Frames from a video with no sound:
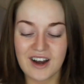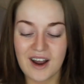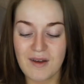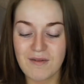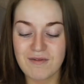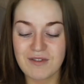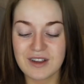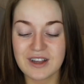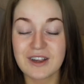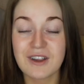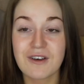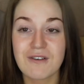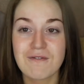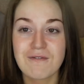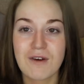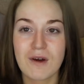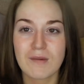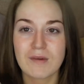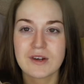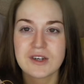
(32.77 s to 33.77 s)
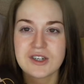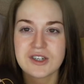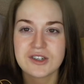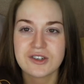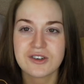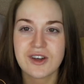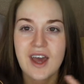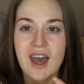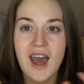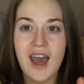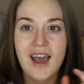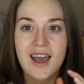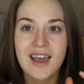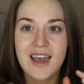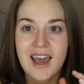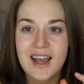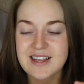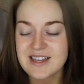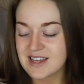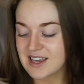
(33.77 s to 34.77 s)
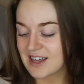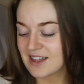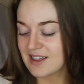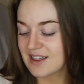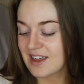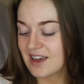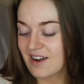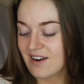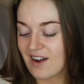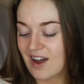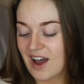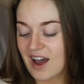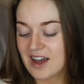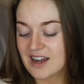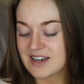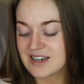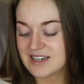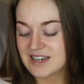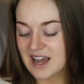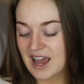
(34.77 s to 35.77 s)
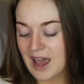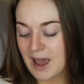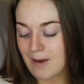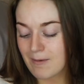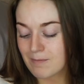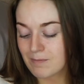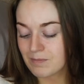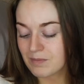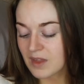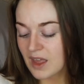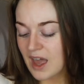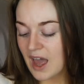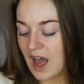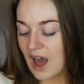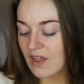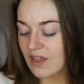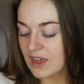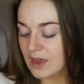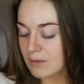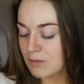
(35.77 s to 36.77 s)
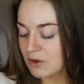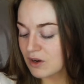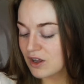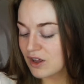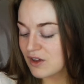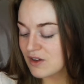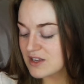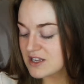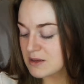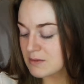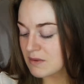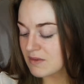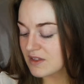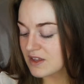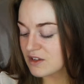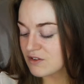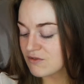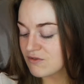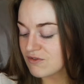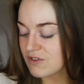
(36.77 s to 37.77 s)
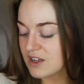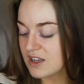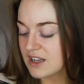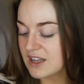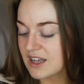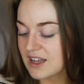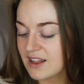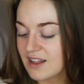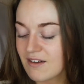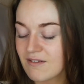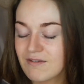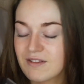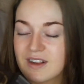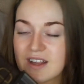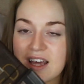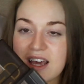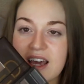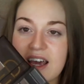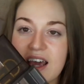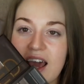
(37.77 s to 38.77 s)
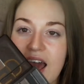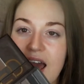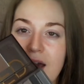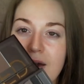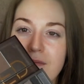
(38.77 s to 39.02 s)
I'm really looking forward to getting in there, and I think I'm going to use some of these really lovely